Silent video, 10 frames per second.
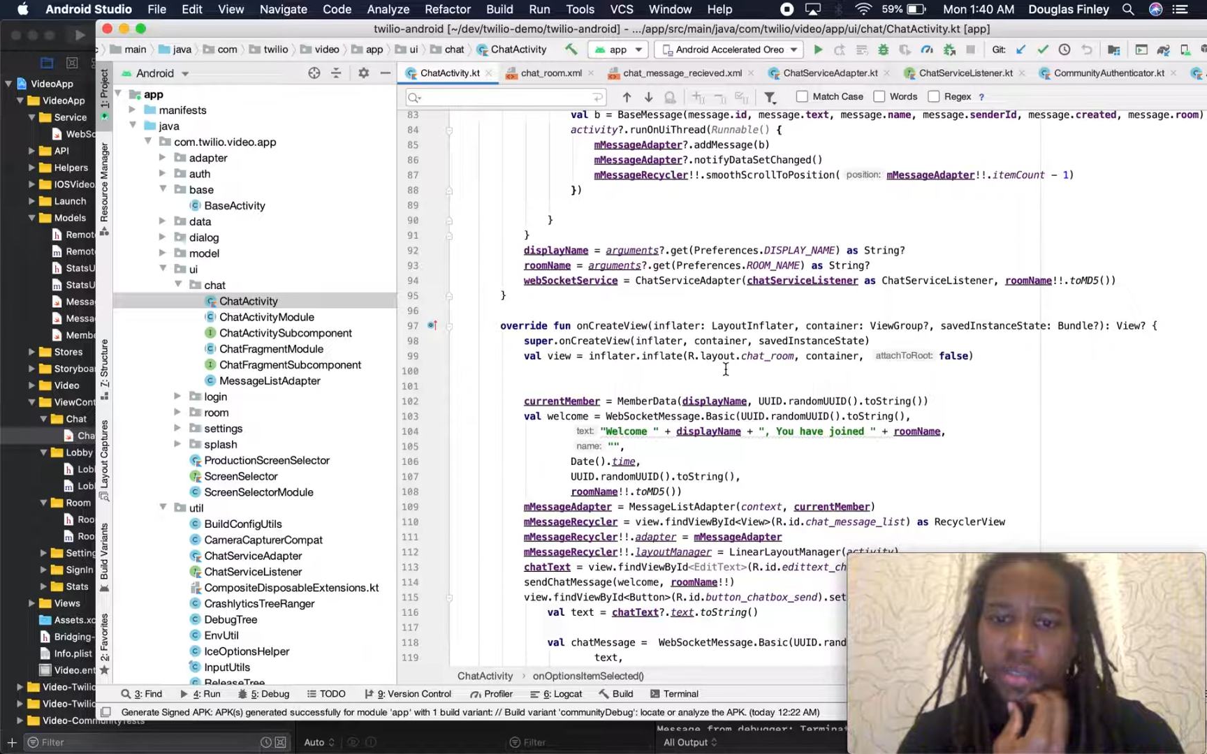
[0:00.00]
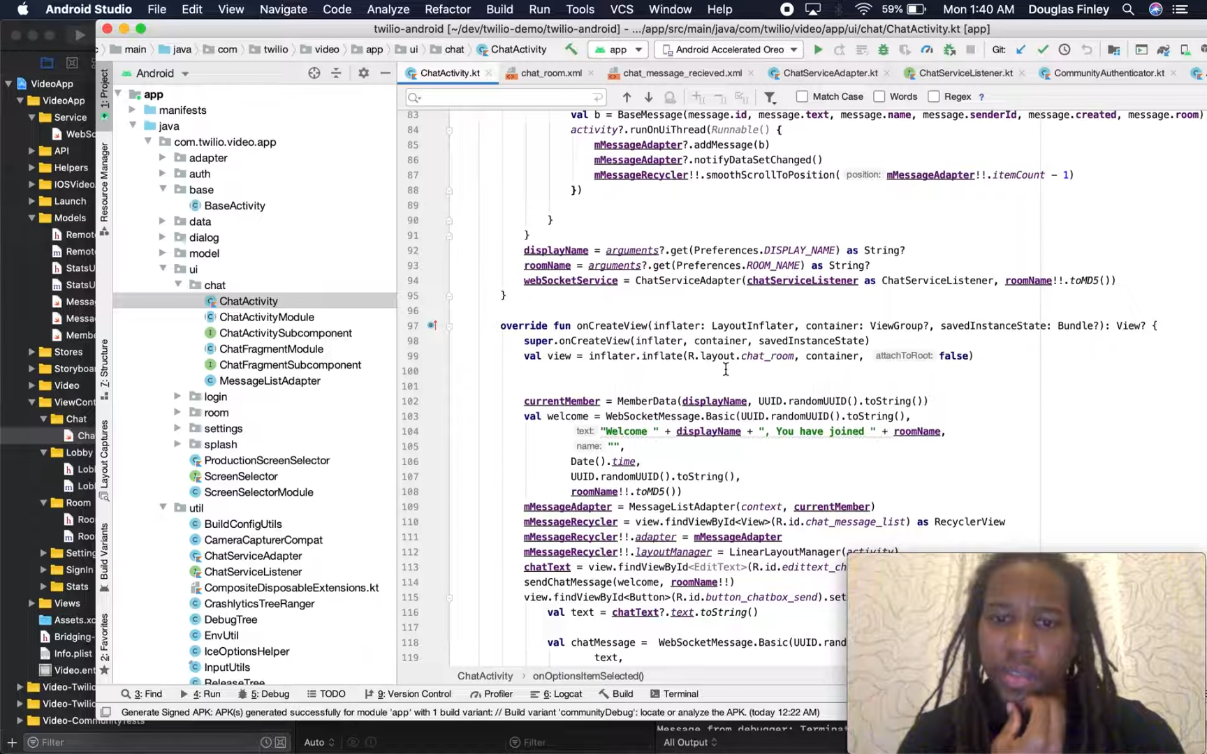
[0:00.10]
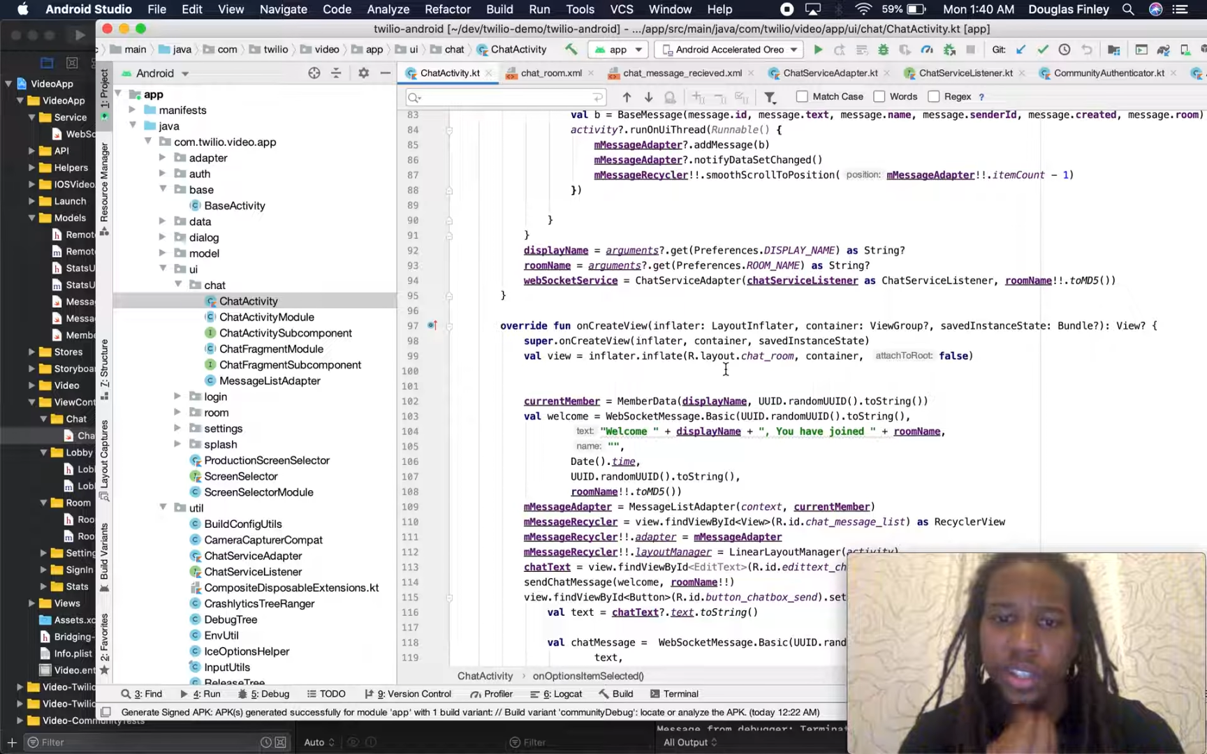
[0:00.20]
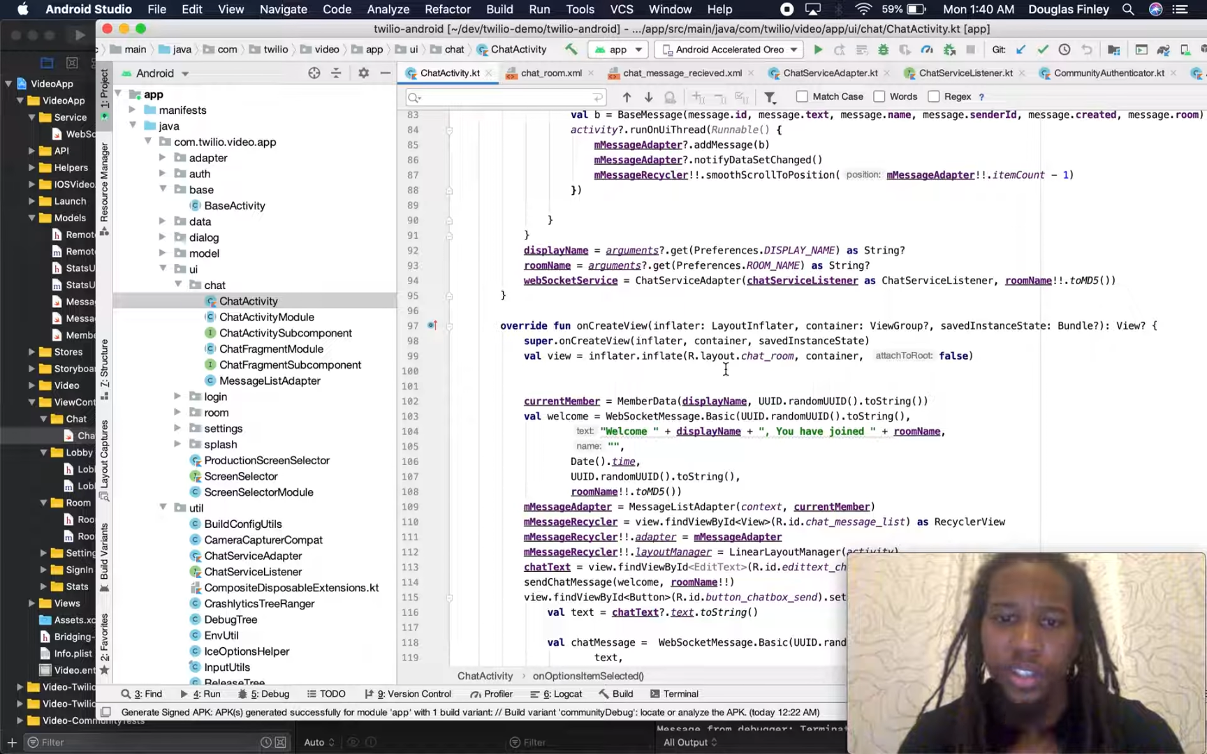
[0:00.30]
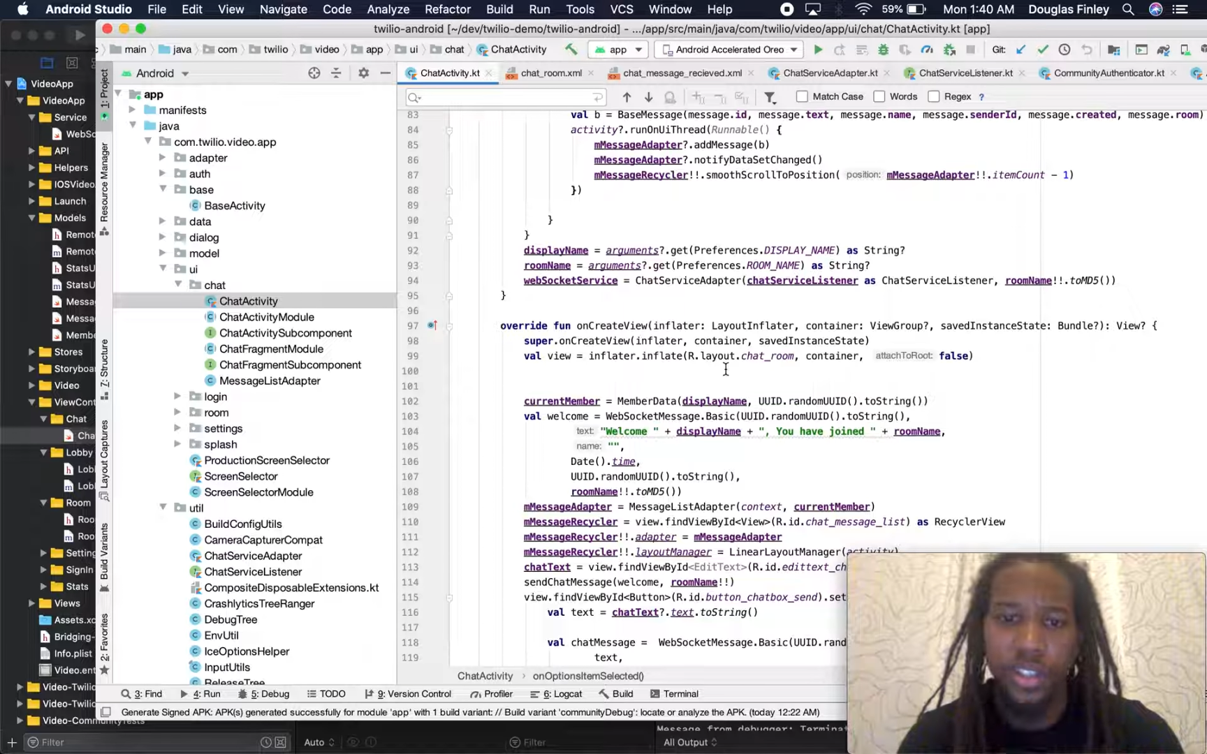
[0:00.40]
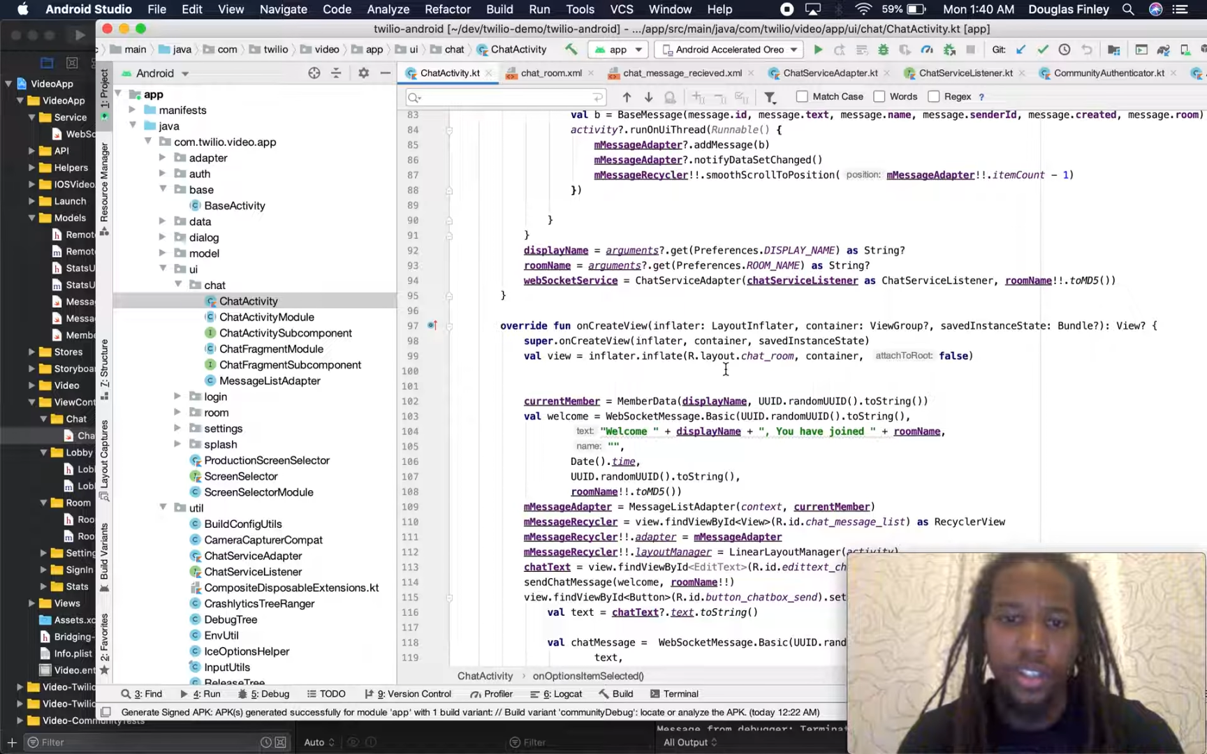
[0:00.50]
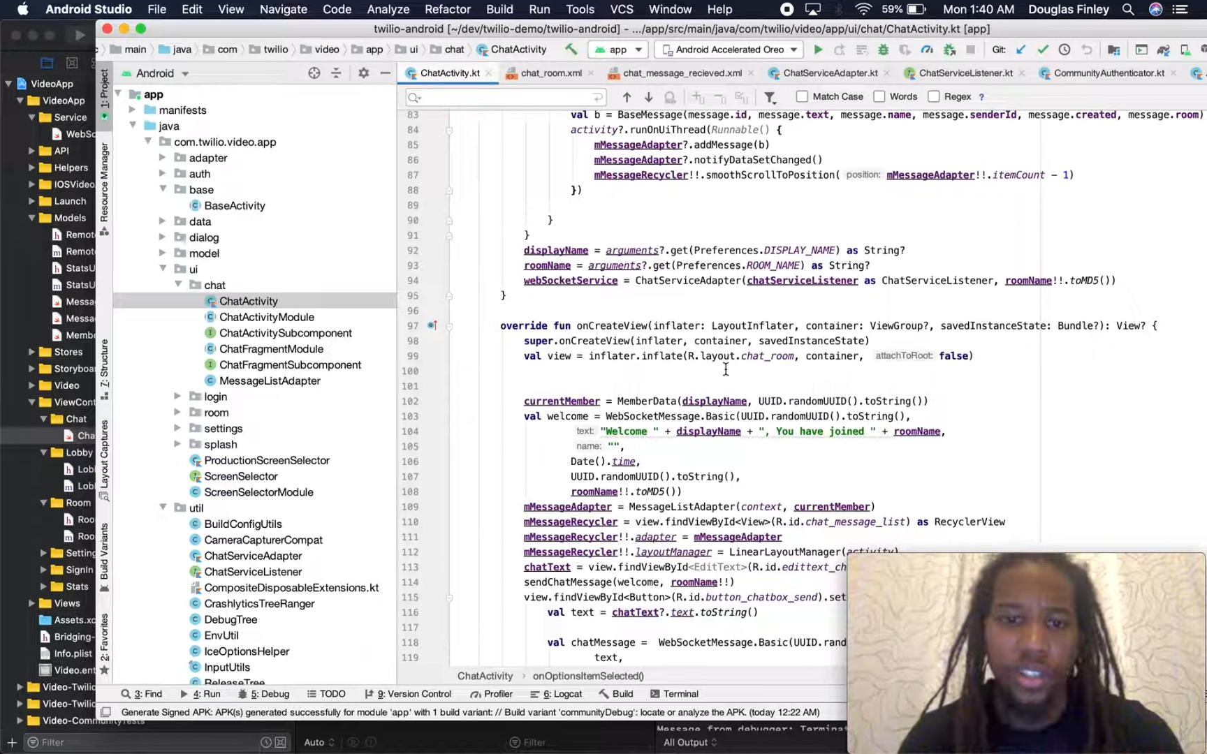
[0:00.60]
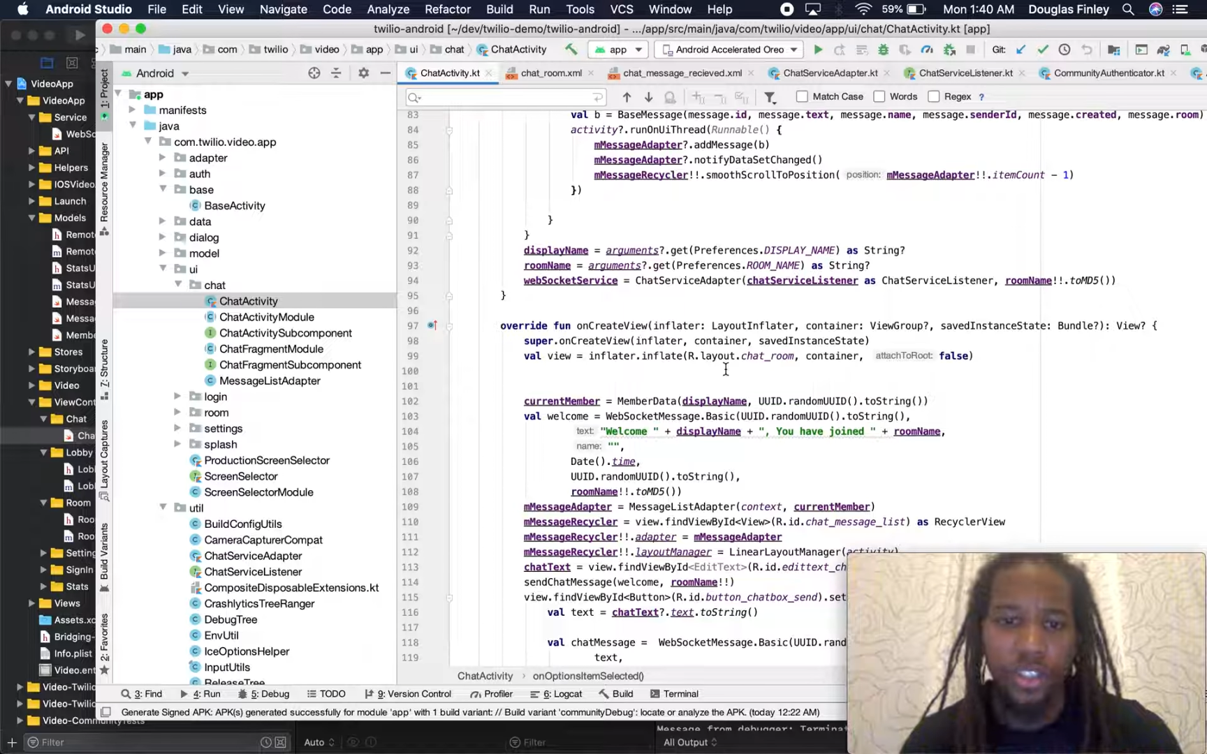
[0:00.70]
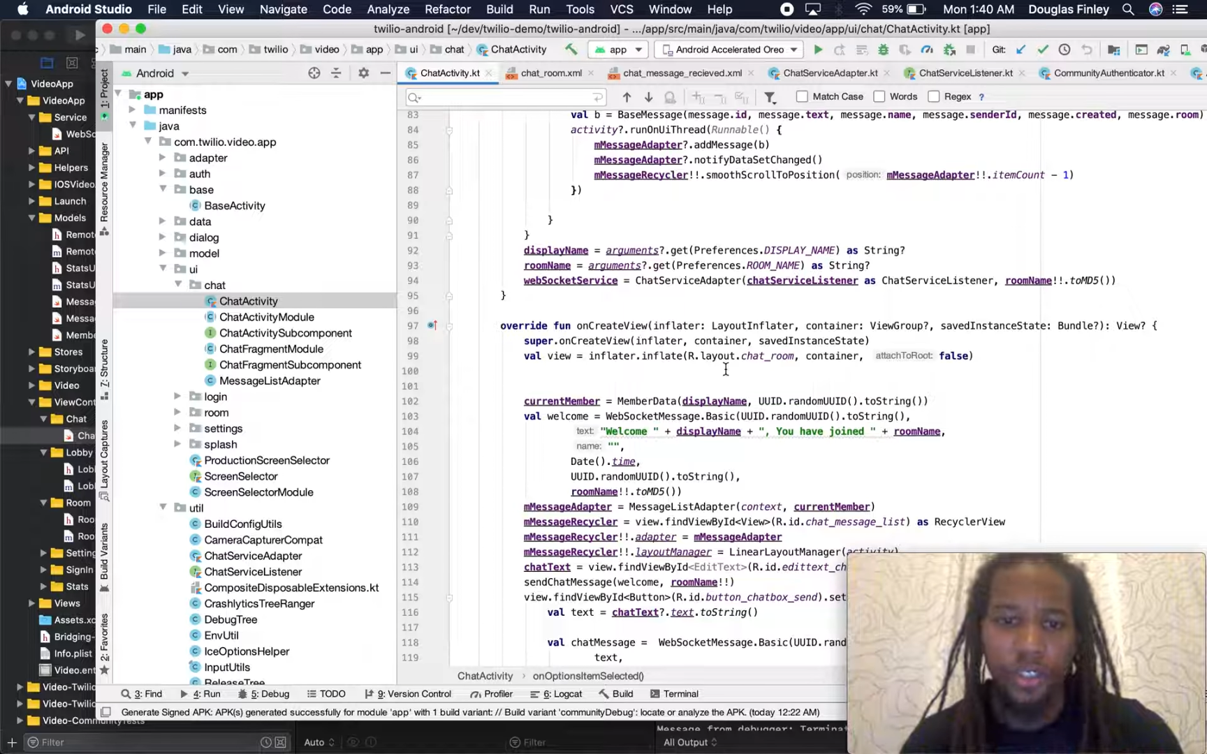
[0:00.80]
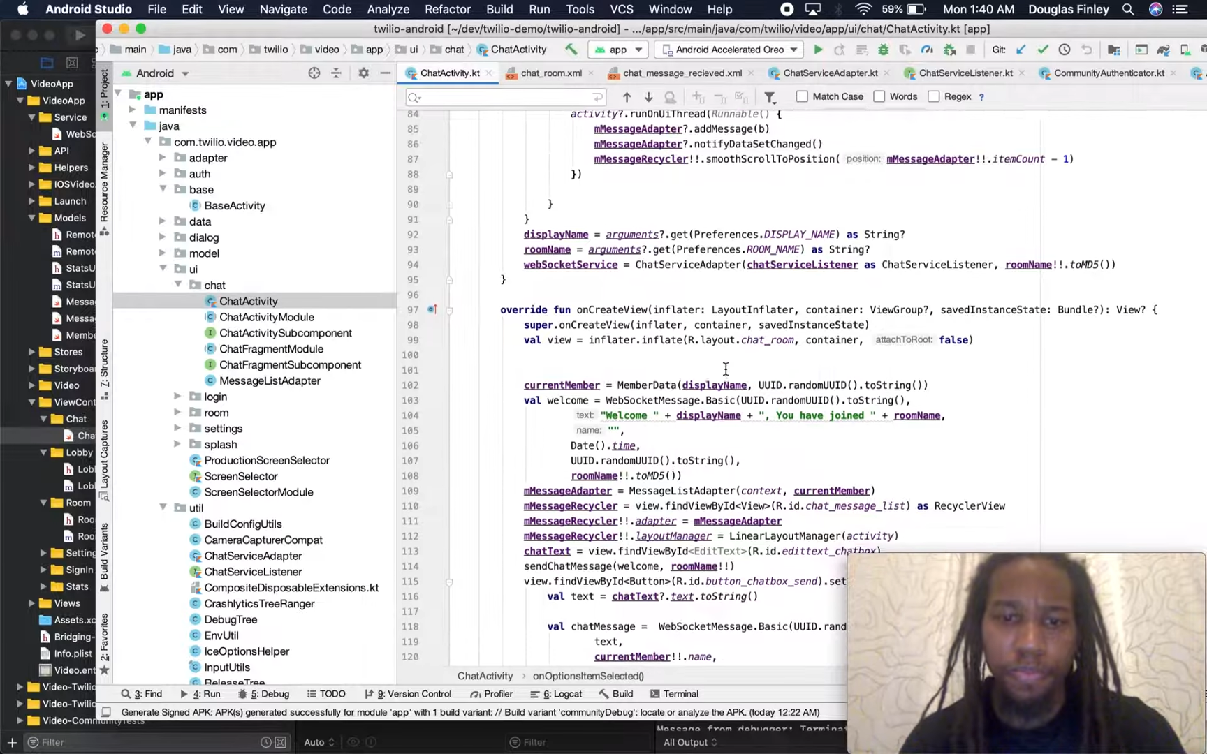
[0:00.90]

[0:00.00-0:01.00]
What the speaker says: messages.